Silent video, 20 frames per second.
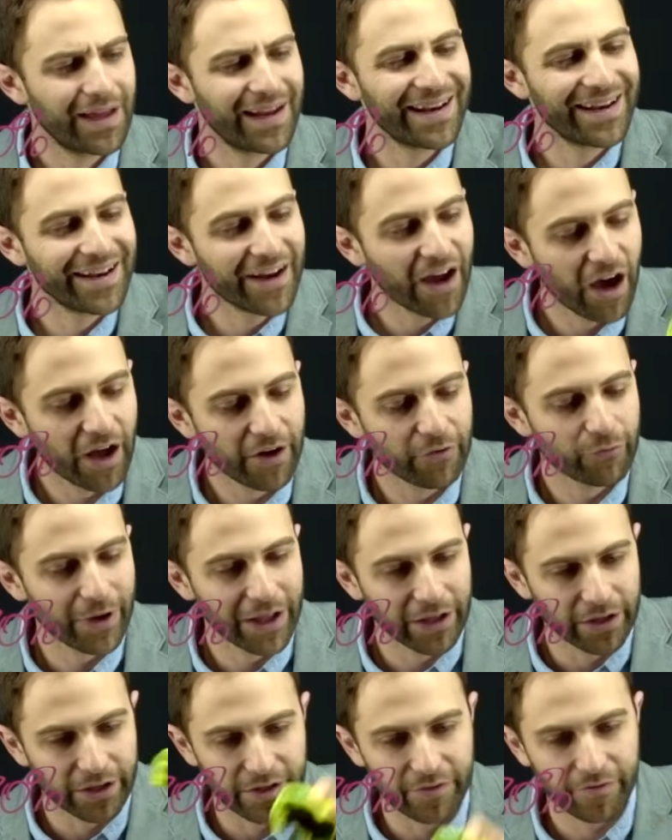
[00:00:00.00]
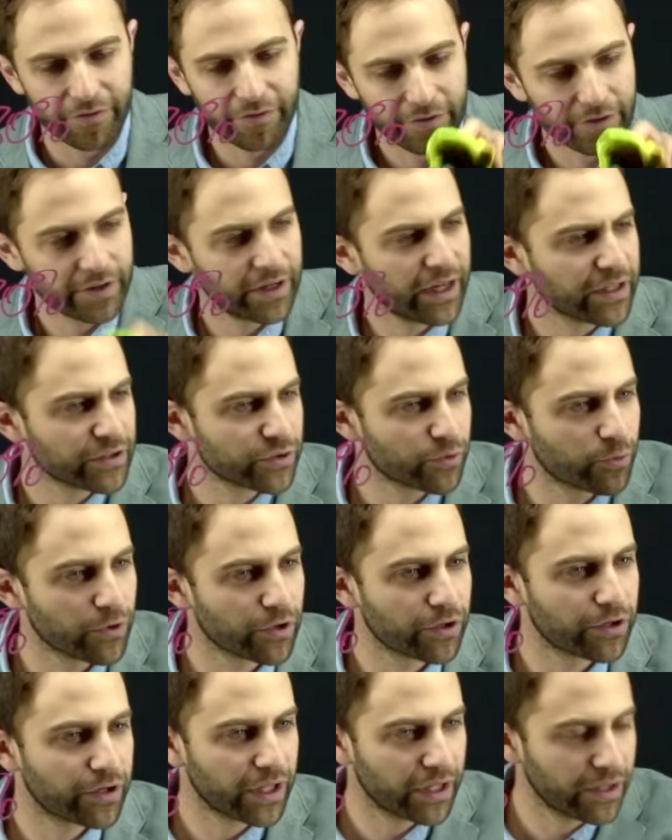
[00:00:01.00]
Non relative. The next
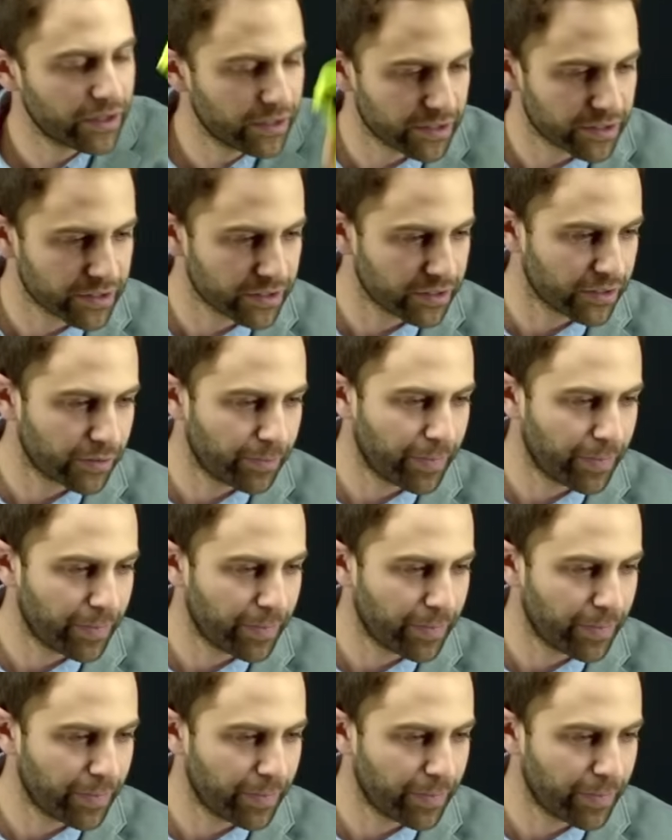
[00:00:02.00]
word in this little